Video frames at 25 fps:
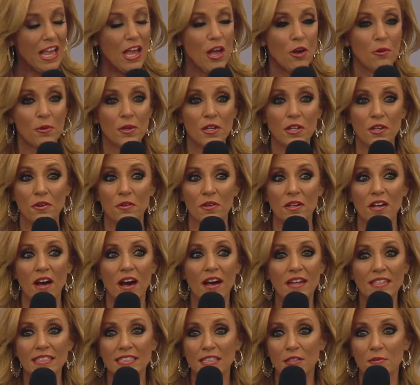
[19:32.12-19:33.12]
Well, you know,
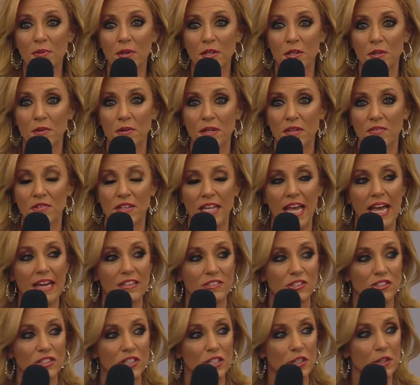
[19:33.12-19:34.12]
God's the one who even
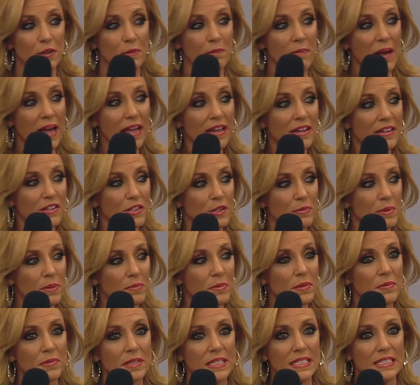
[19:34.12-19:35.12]
asked Jeremiah. Do you remember
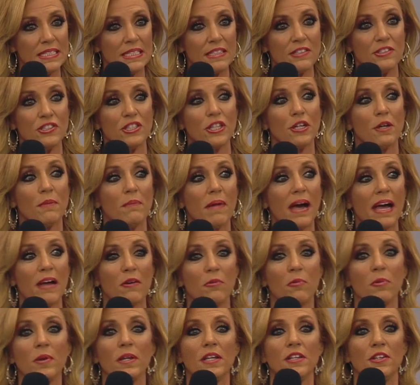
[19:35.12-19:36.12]
when he said, Jeremiah,
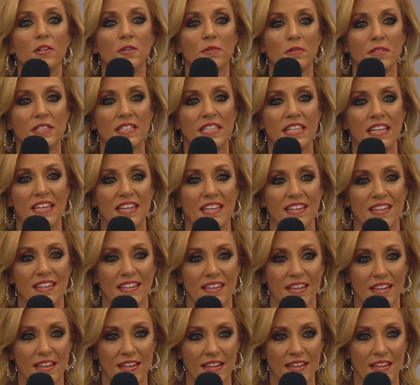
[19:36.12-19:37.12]
what do you see?
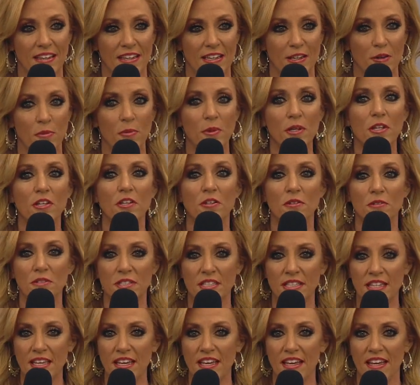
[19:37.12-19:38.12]
What do you
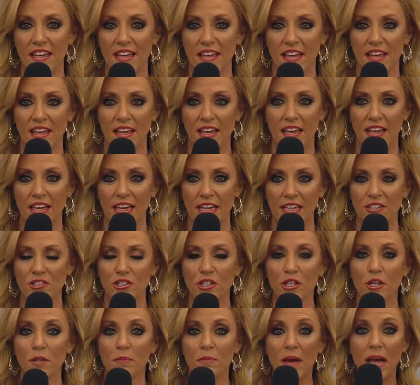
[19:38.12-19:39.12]
see? And
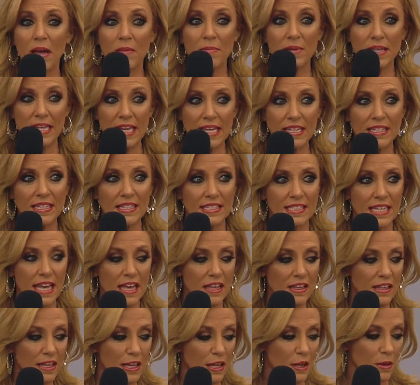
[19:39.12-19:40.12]
Jeremiah began to
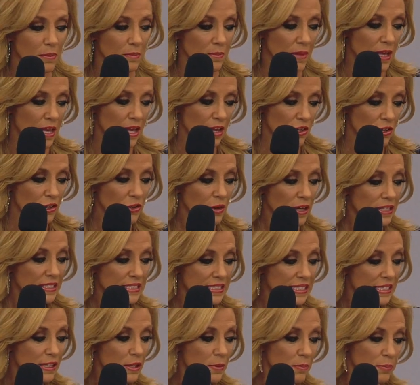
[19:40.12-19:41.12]
tell him, You know, I
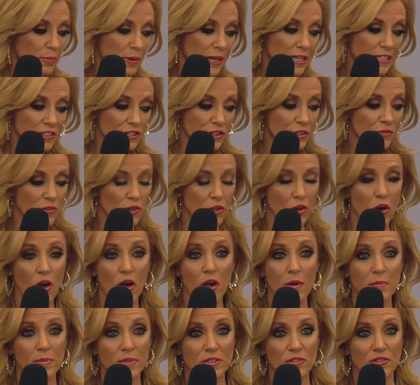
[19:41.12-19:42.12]
see the branch of an
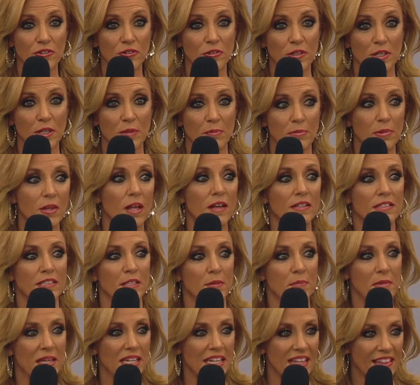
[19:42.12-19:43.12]
almond tree
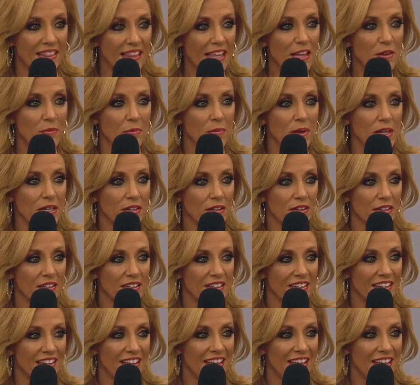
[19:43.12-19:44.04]
blossoming in late winter.